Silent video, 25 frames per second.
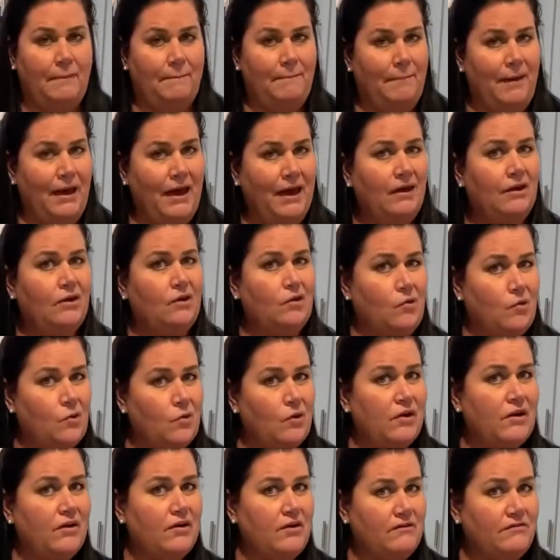about
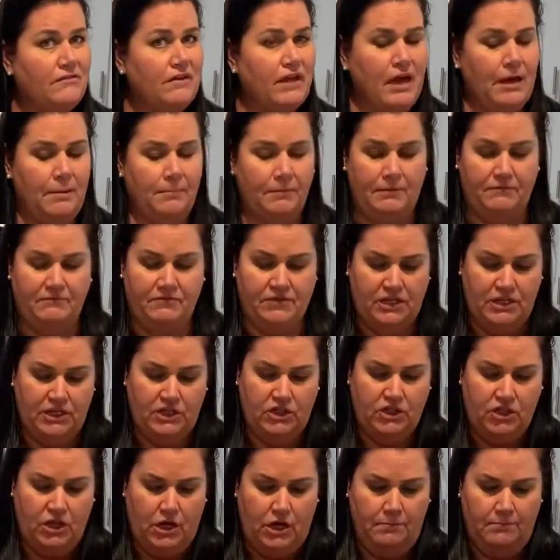1/4 cup of
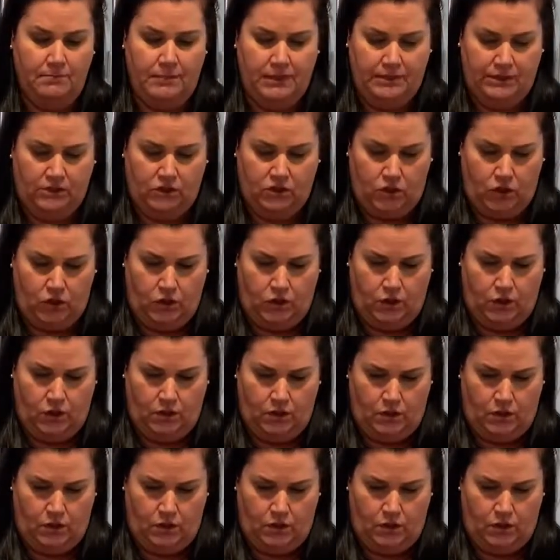Dijon mustard.